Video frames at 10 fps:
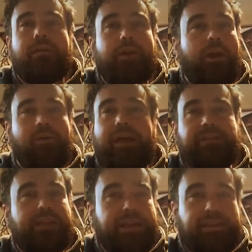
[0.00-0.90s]
You know,
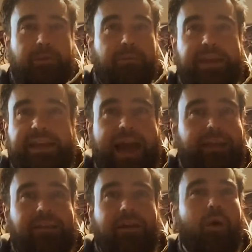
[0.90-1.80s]
had somebody
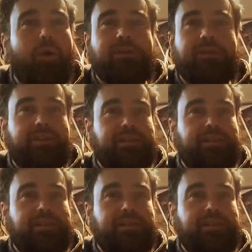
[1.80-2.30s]
gotten a hold of